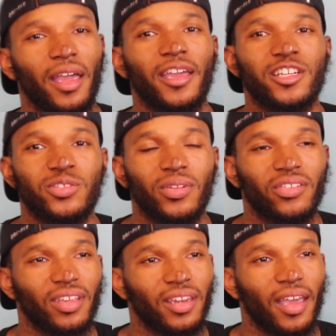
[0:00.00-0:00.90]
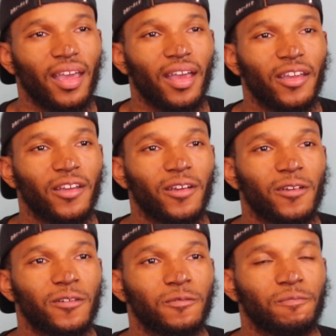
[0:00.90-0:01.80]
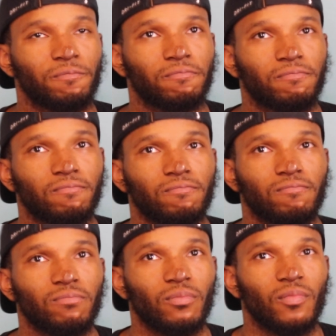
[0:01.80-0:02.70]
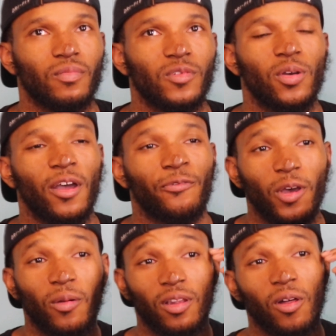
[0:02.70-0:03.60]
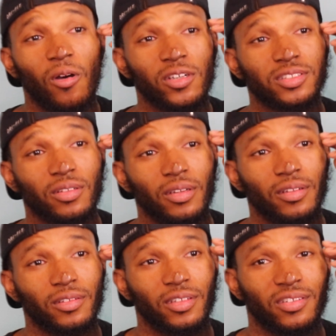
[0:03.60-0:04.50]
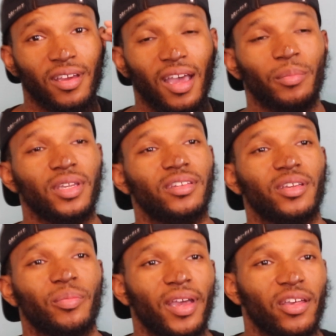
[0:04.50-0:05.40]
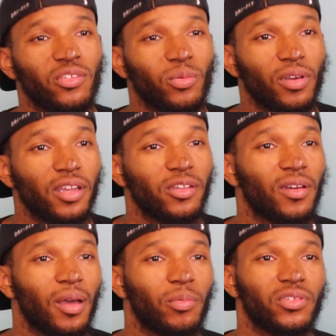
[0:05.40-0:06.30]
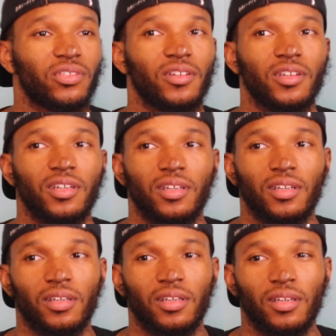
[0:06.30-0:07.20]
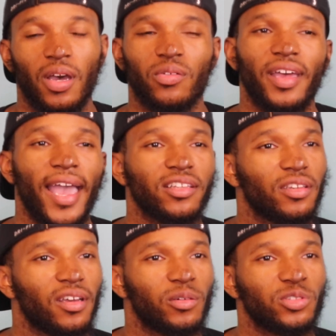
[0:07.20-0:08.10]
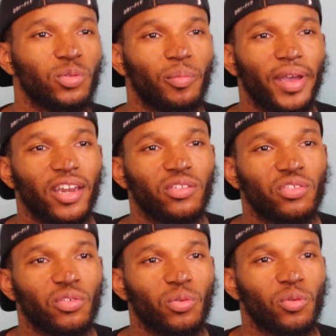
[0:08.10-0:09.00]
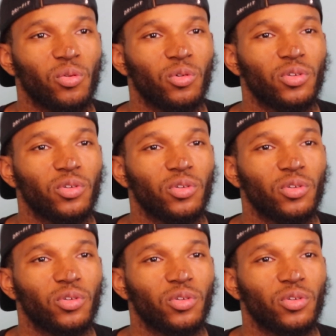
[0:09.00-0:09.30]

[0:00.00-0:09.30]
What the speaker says: I guess you can say that. I felt lost the time he did pass away. You know, I was acting out. I was doing bad in school.